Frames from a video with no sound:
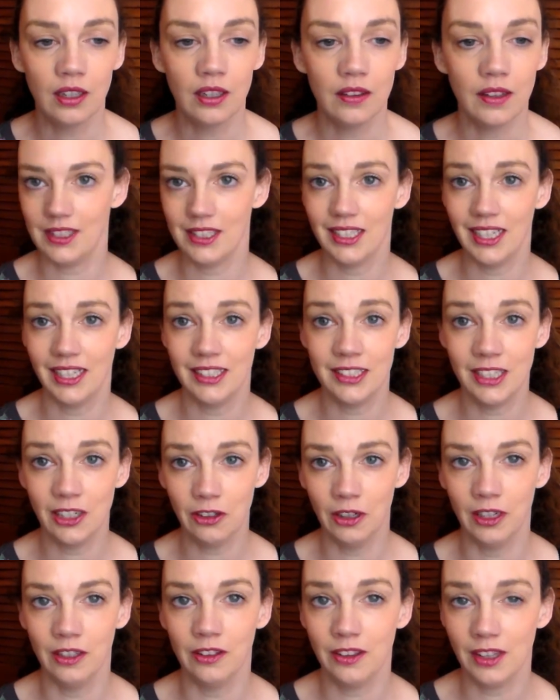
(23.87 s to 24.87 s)
It's an
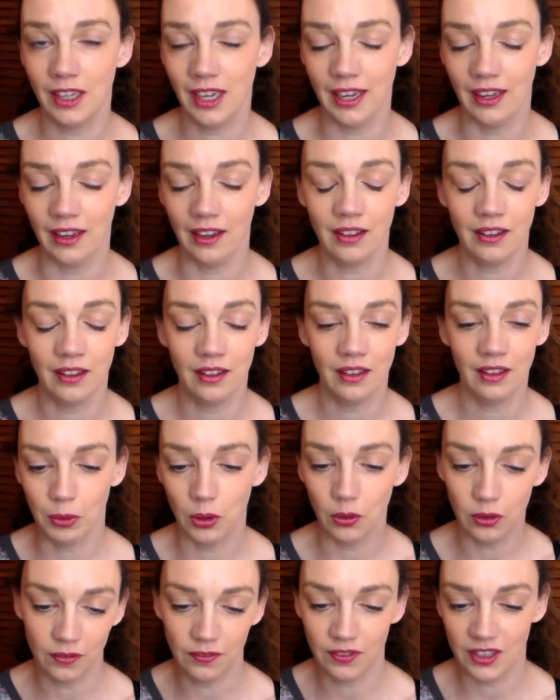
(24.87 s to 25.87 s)
endearing thing for
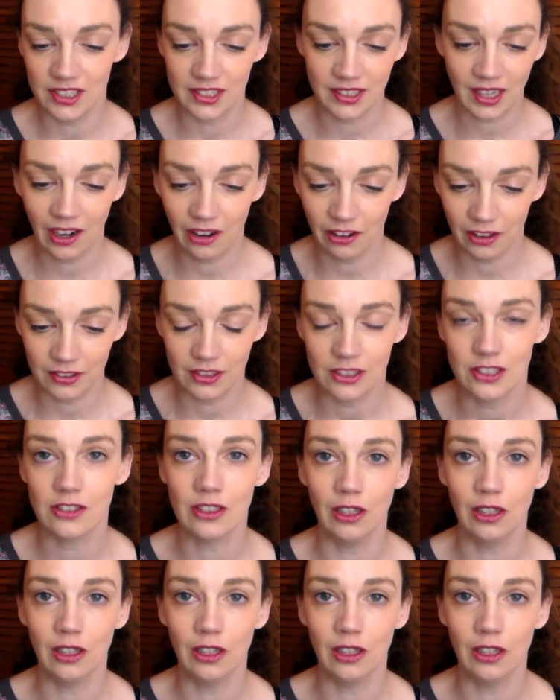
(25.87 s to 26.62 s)
both of these characters